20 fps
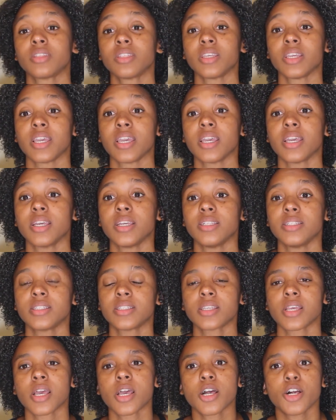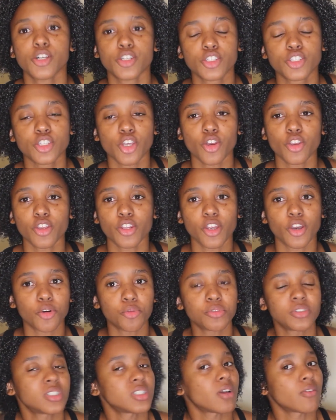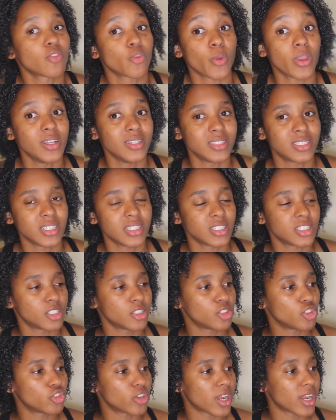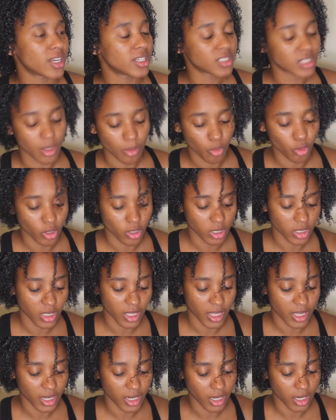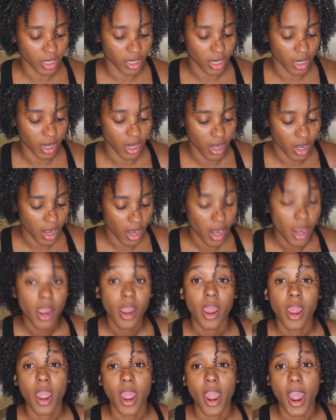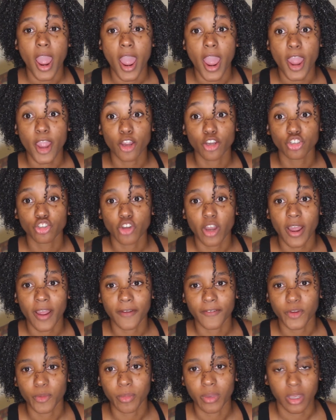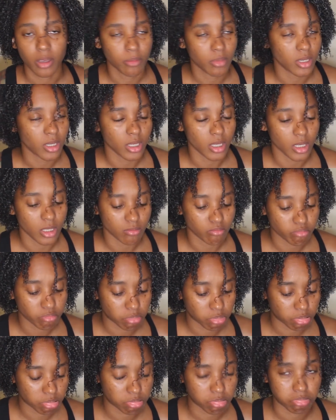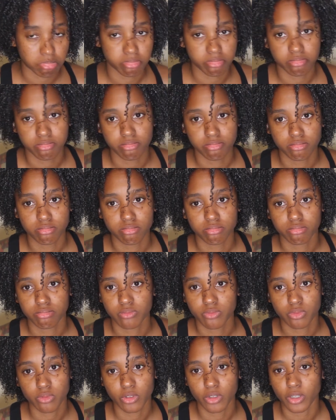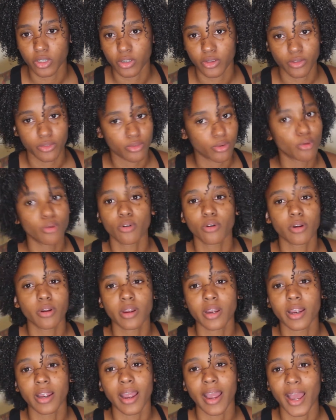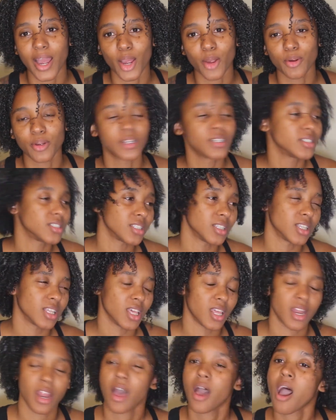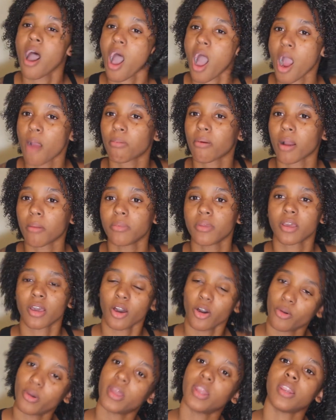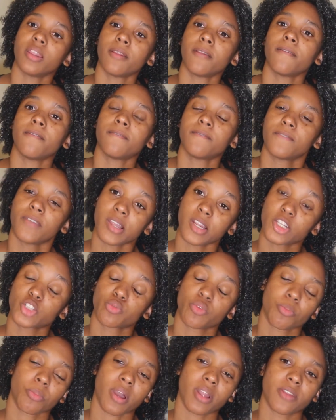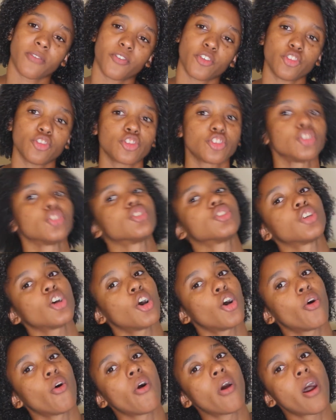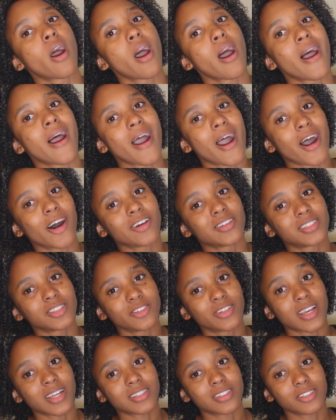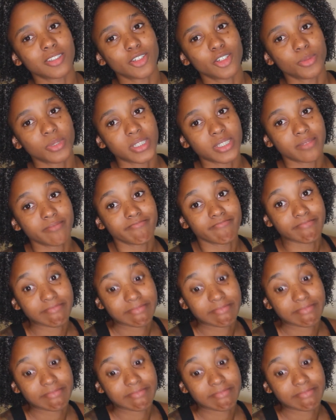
to the ends. So, you know, we just have to wait and see until it dries. I'm going to let it air dry for maybe three, four hours, and then I'll probably go in and finish with my diffuser. So I'll see you guys in a little bit,